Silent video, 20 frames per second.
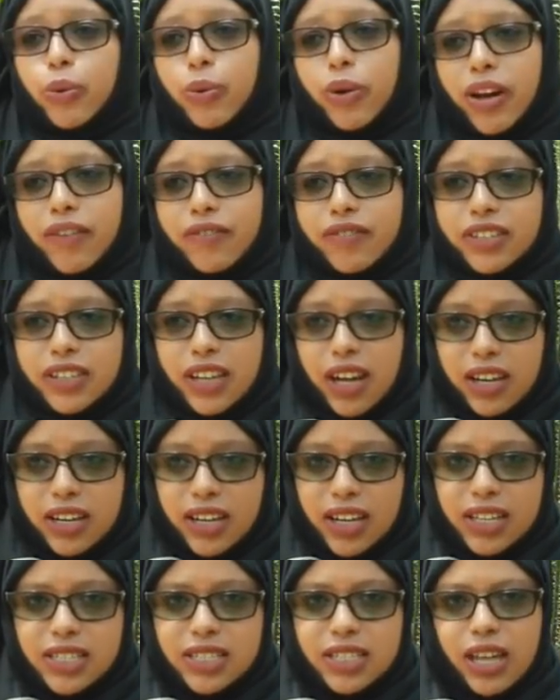who have
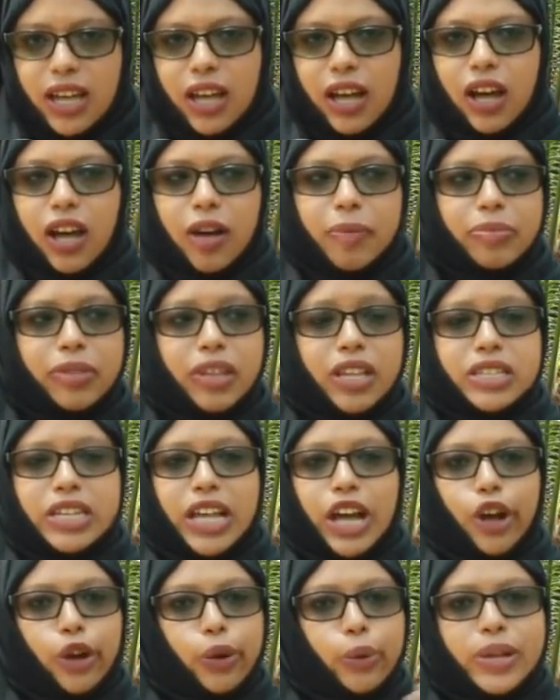done it. I
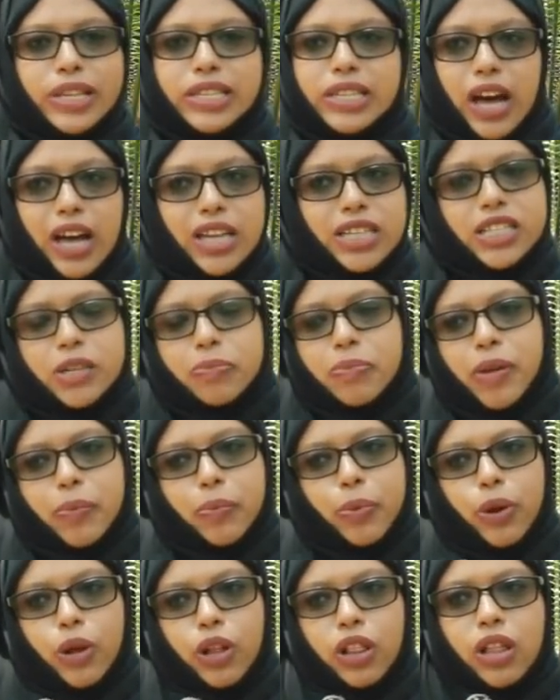always ask
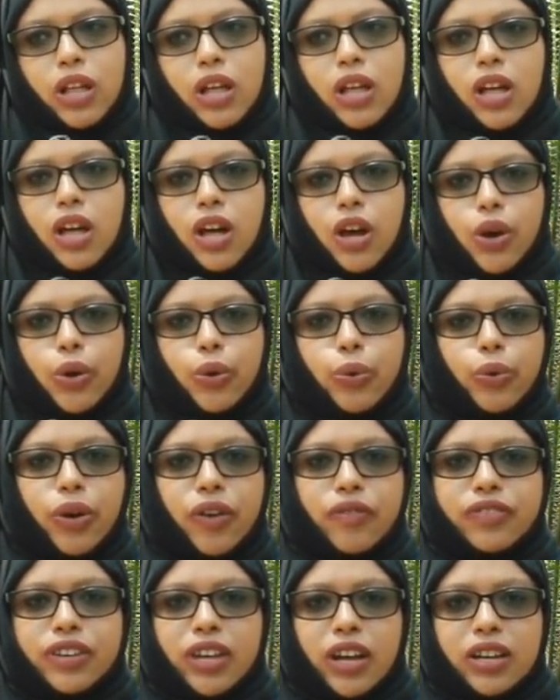people who
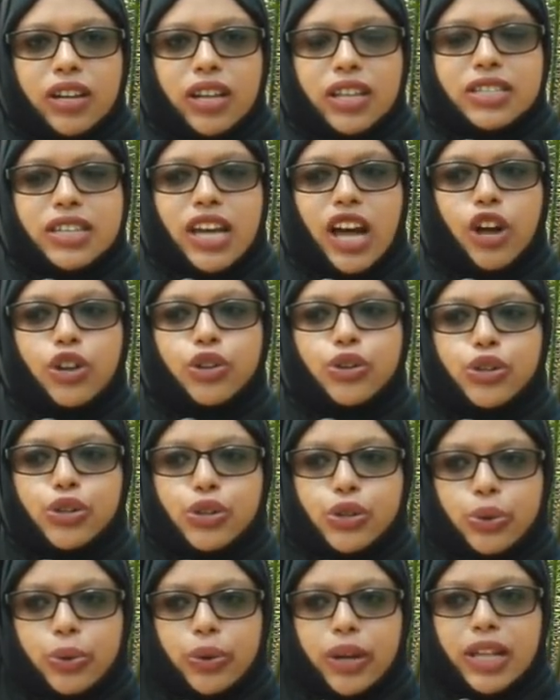have done it, how do you
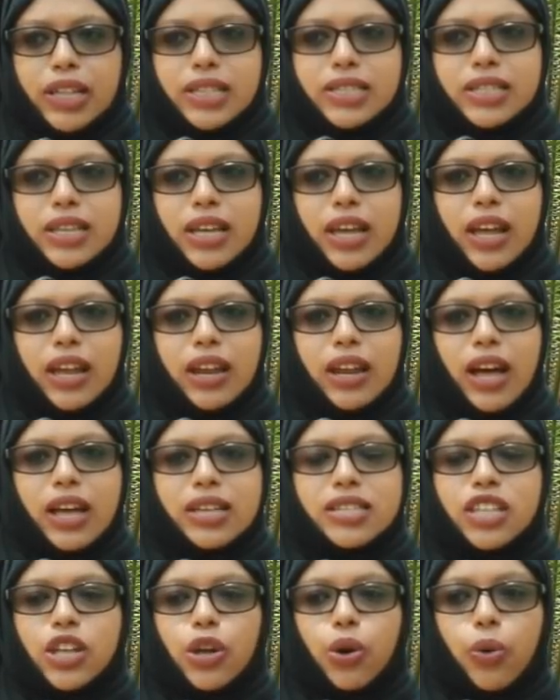do it, and
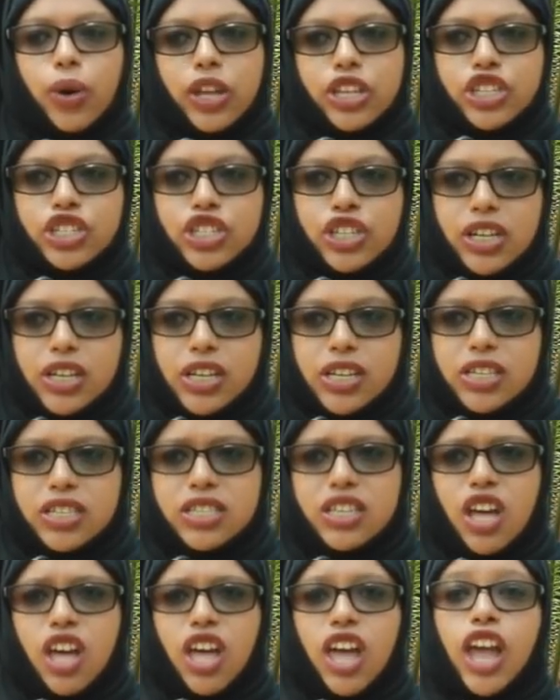asking questions
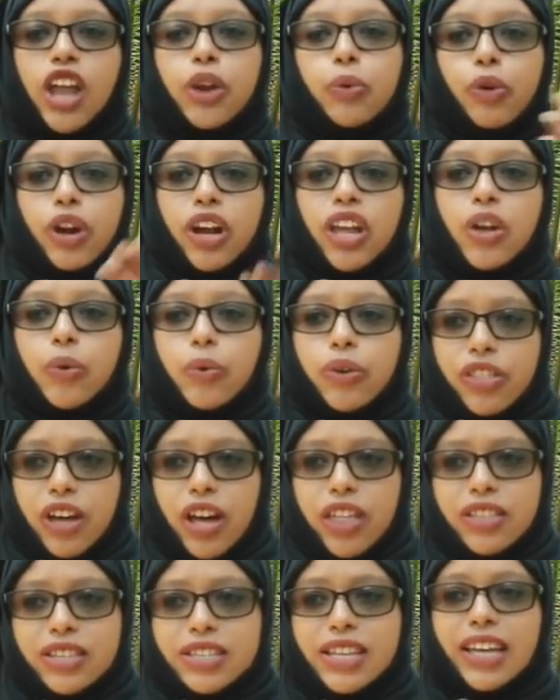and working with
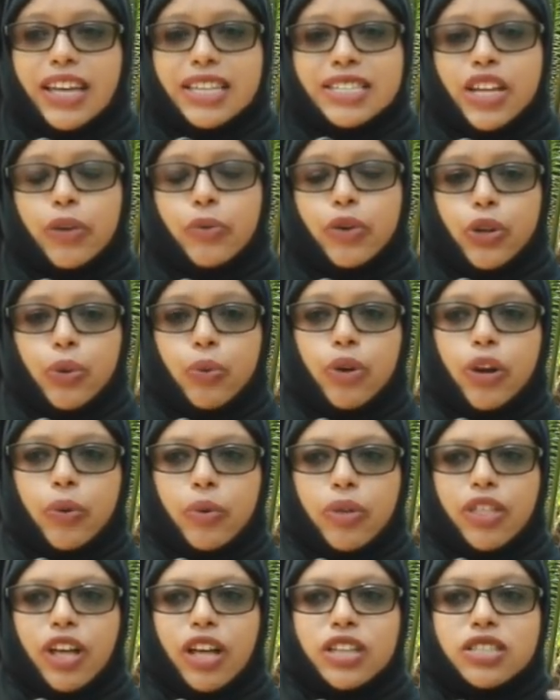others. Like I said, when you
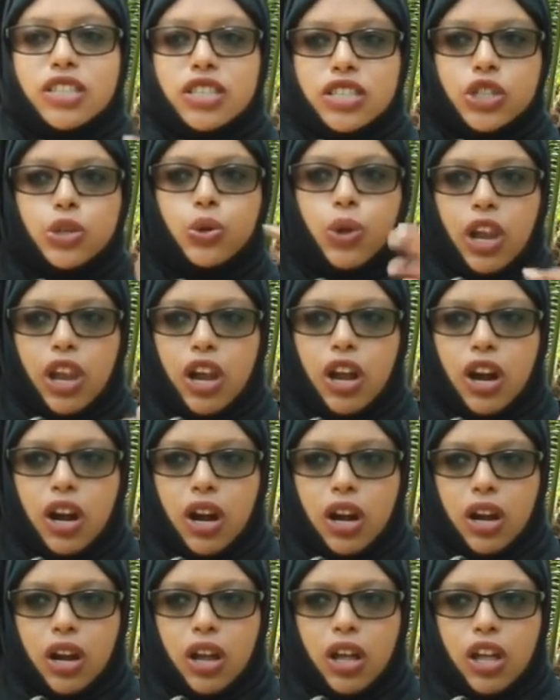work with others, you
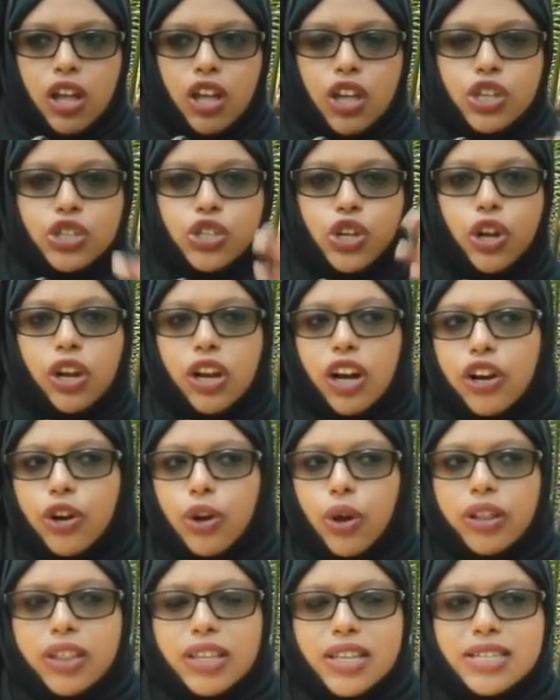learn. So you learn
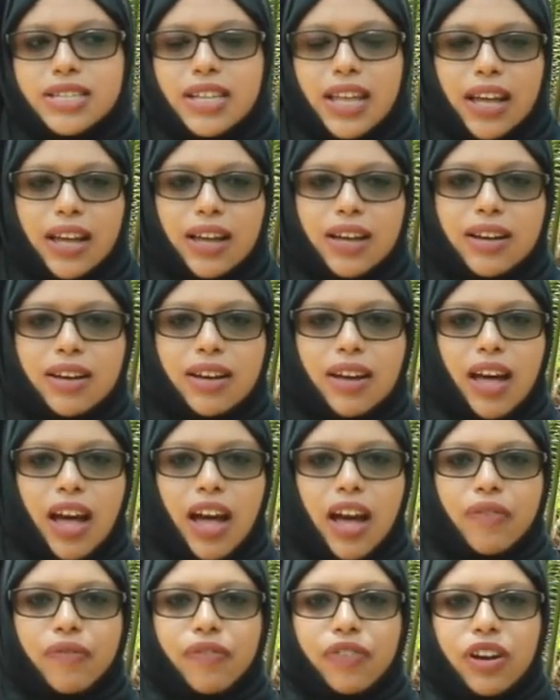all these, like,
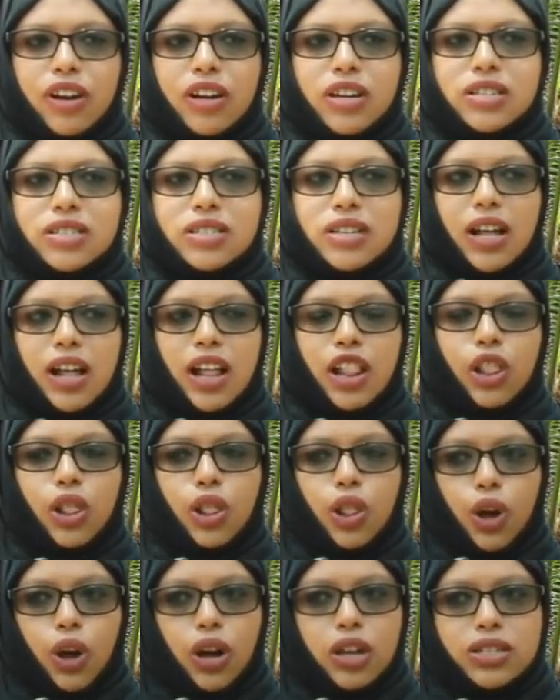I've learned a
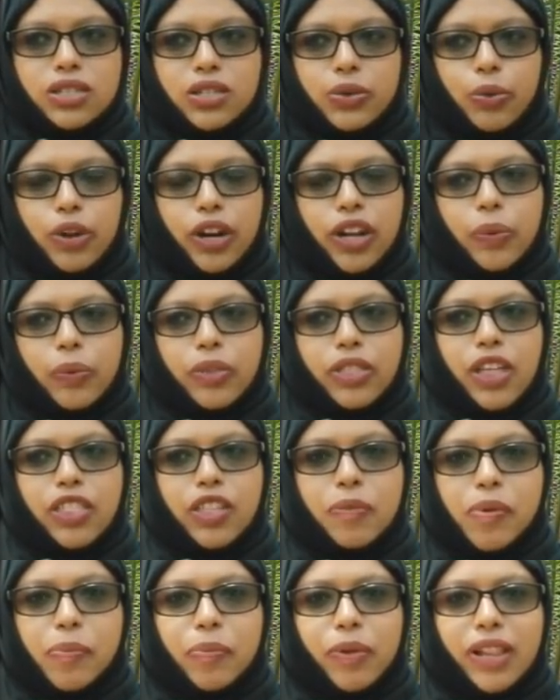lot working with
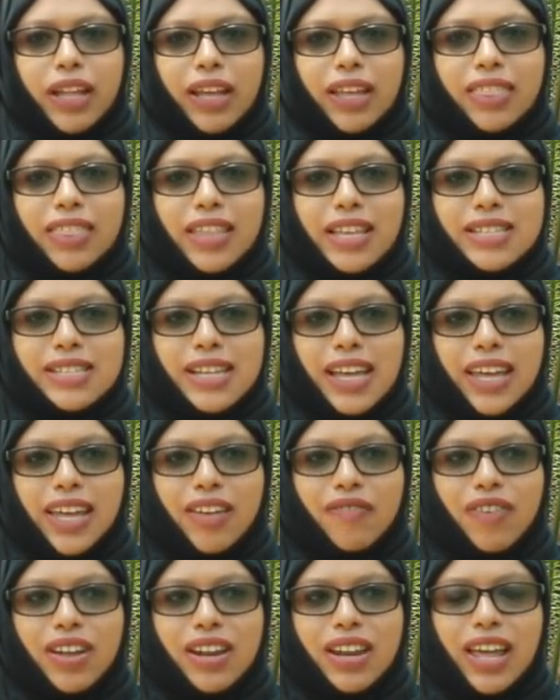other people, like things like
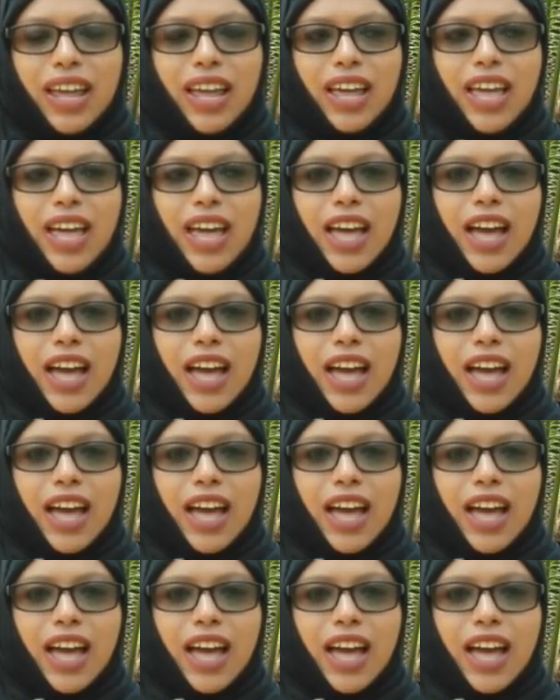even like